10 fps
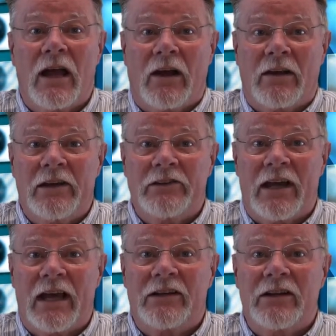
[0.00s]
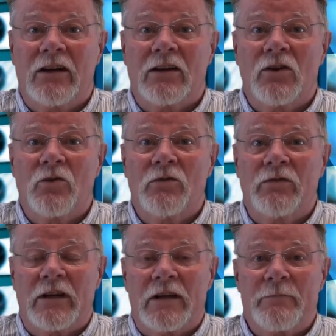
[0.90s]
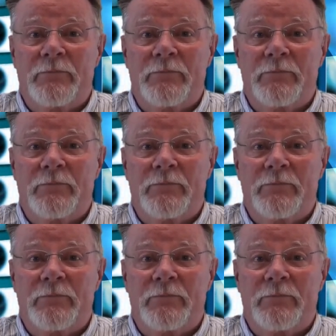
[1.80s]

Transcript: is acting unlawfully,